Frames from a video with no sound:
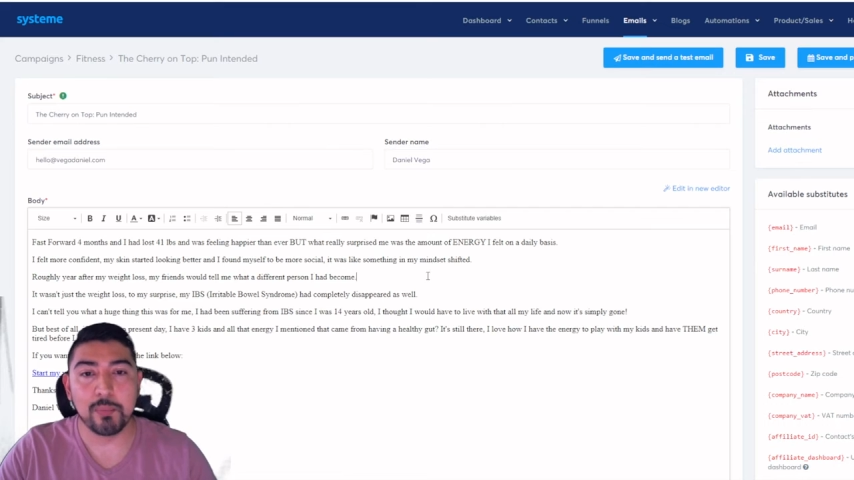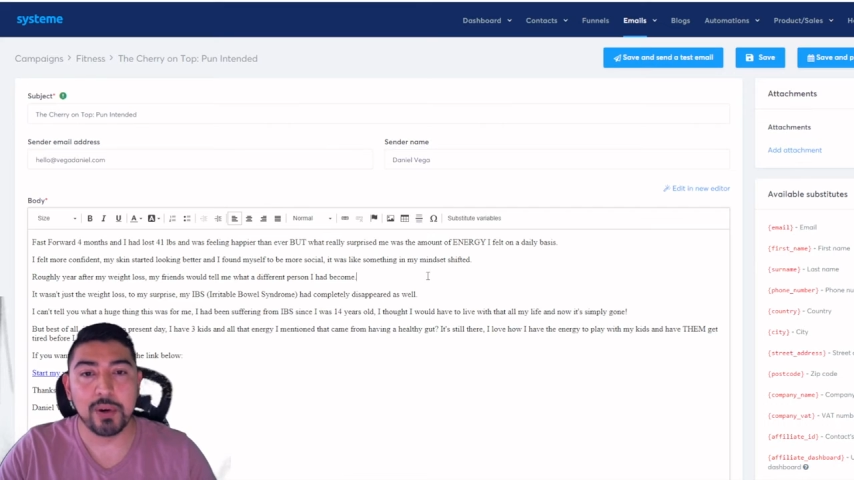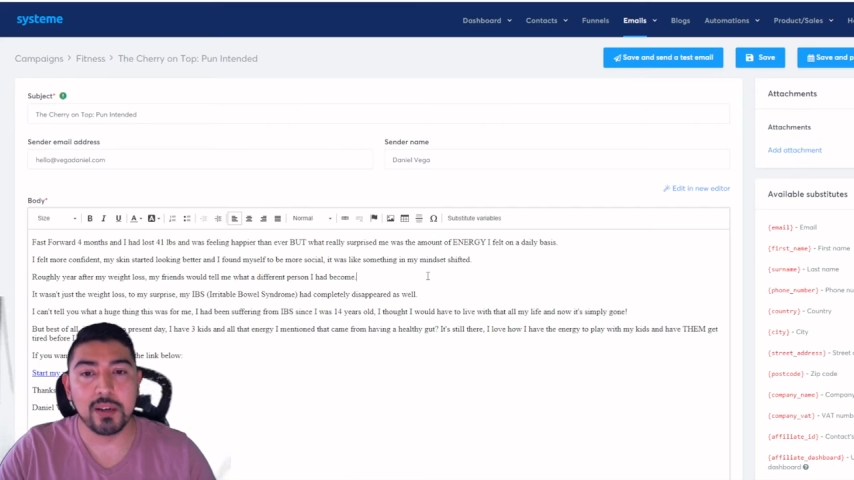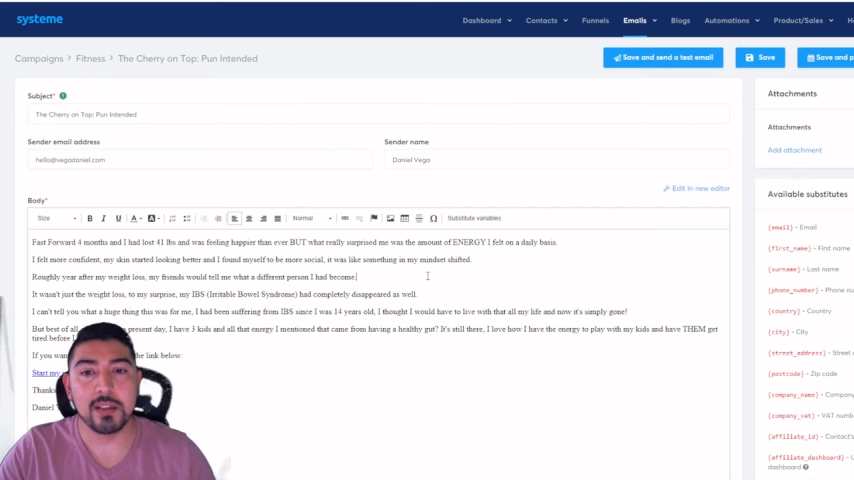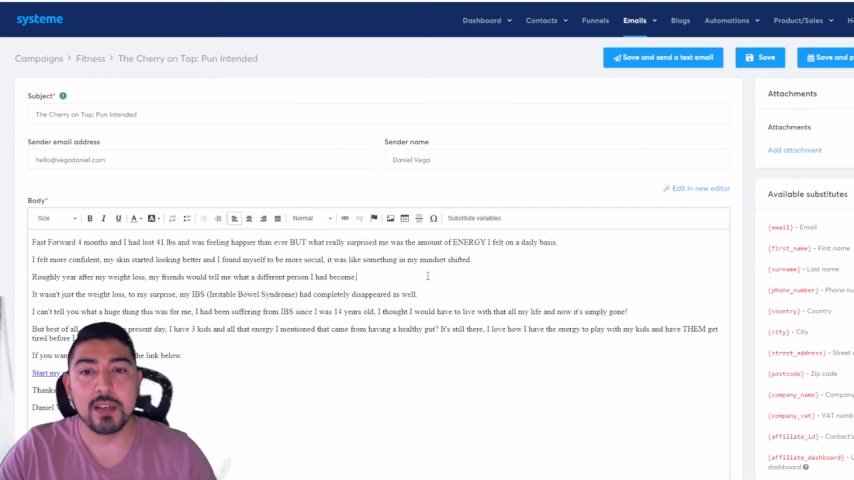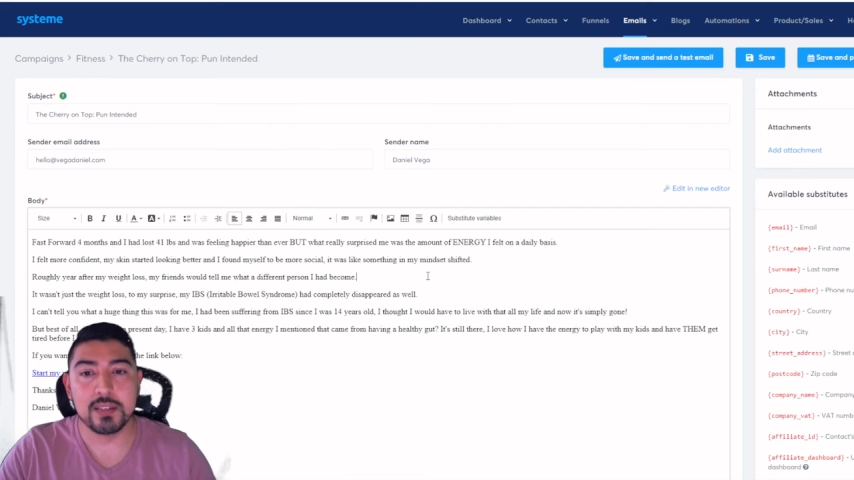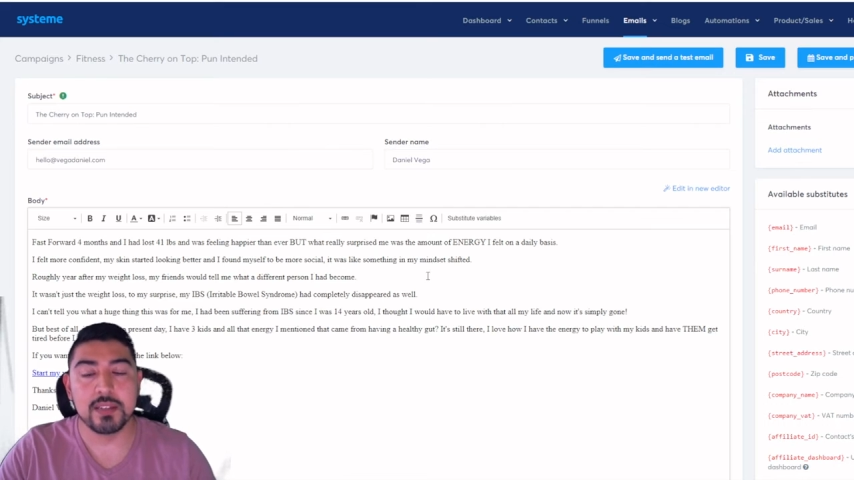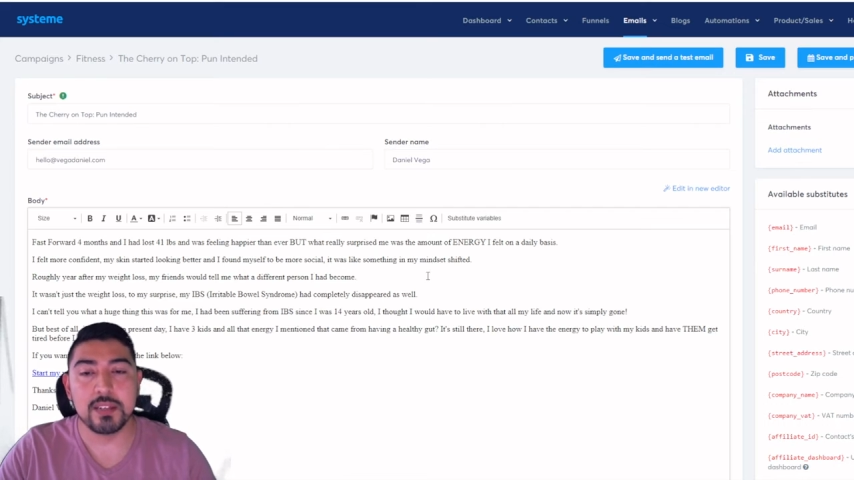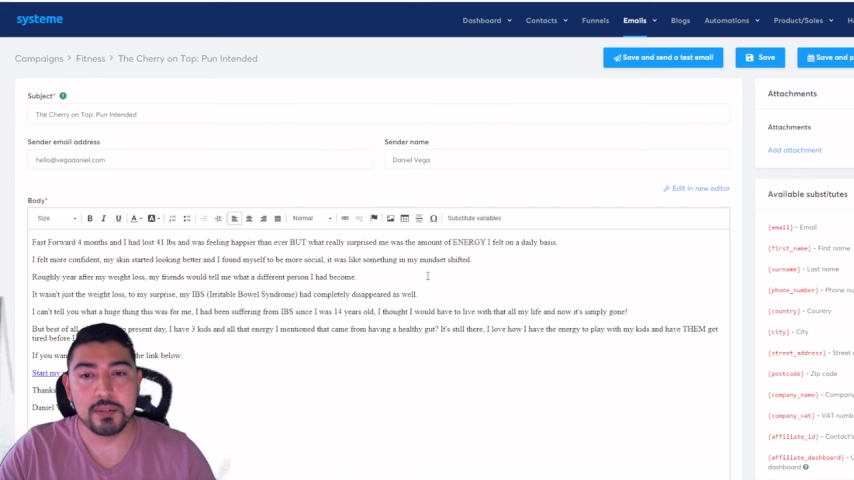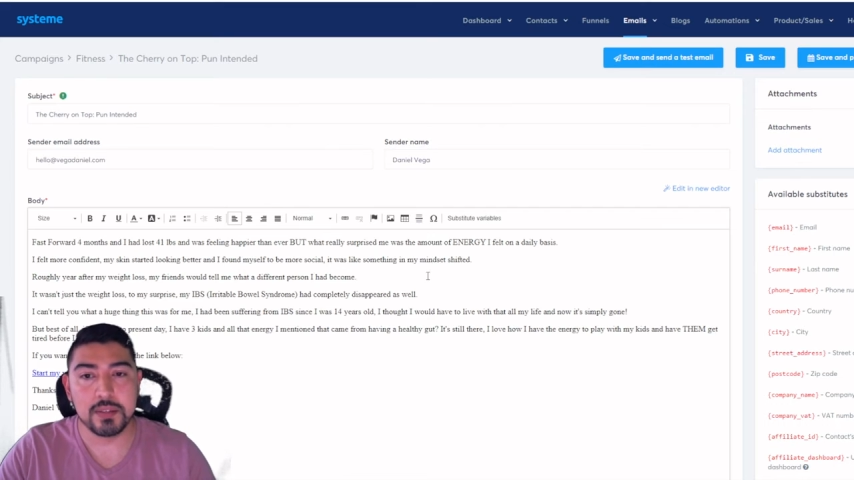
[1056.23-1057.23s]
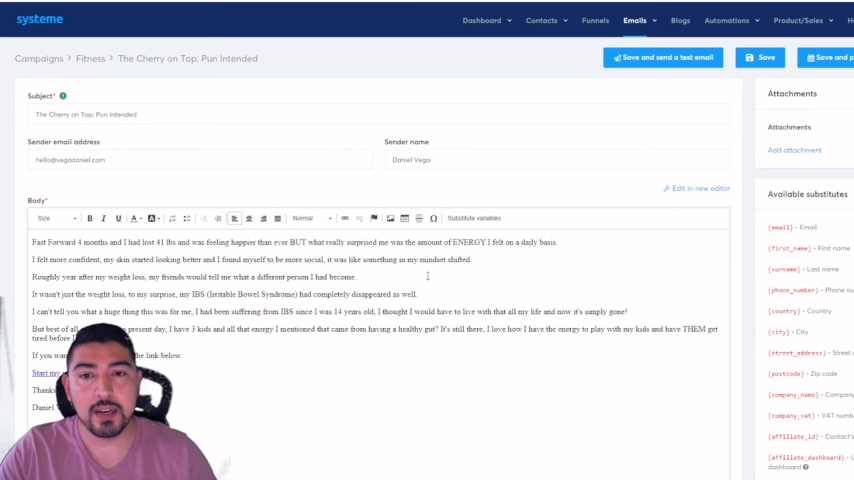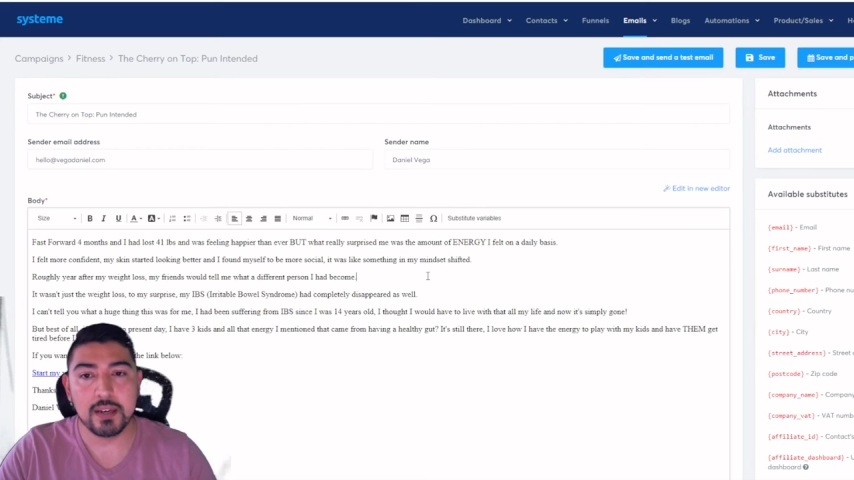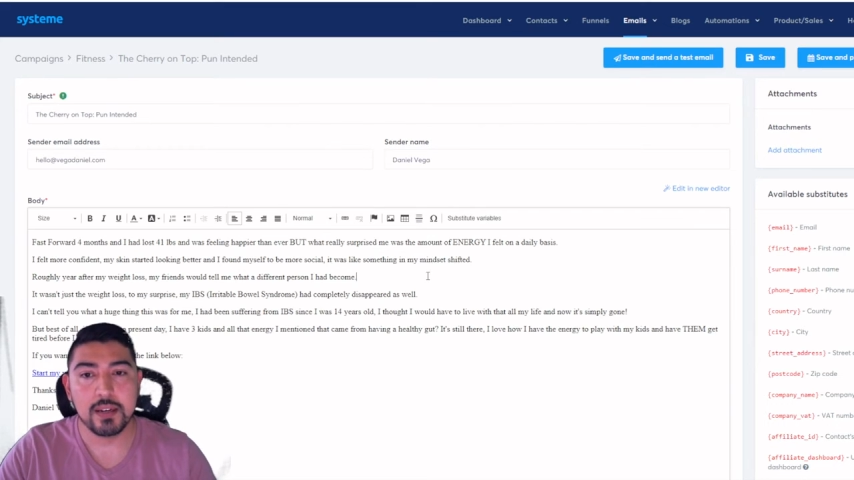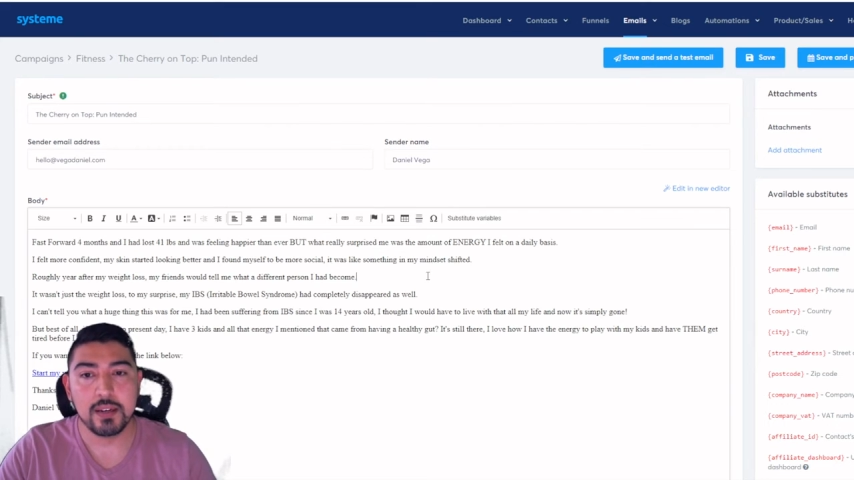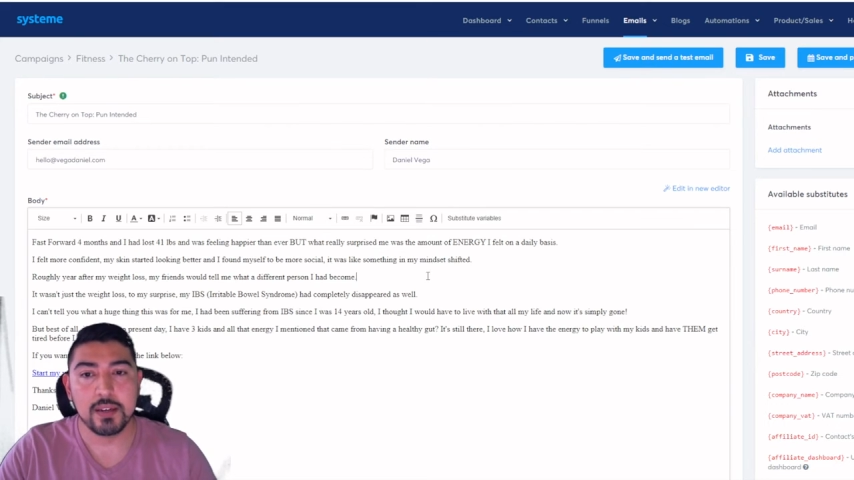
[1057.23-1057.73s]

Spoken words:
the product doesn't do that,